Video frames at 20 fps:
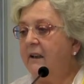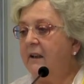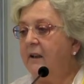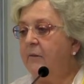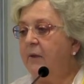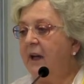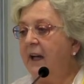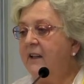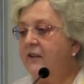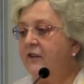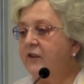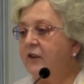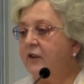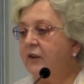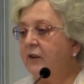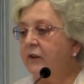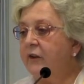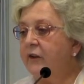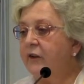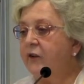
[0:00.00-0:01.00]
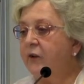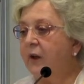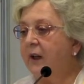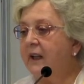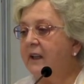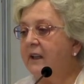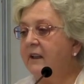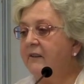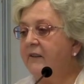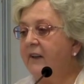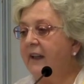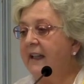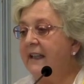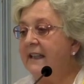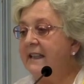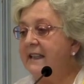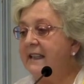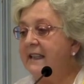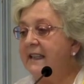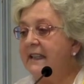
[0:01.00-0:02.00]
The Match Girls Strike of
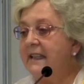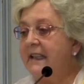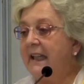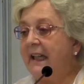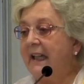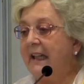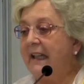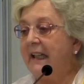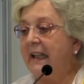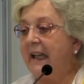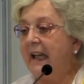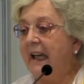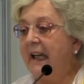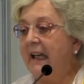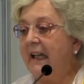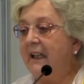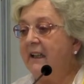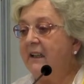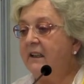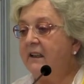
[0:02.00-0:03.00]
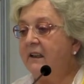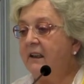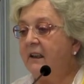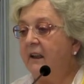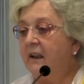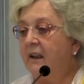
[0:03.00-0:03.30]
1888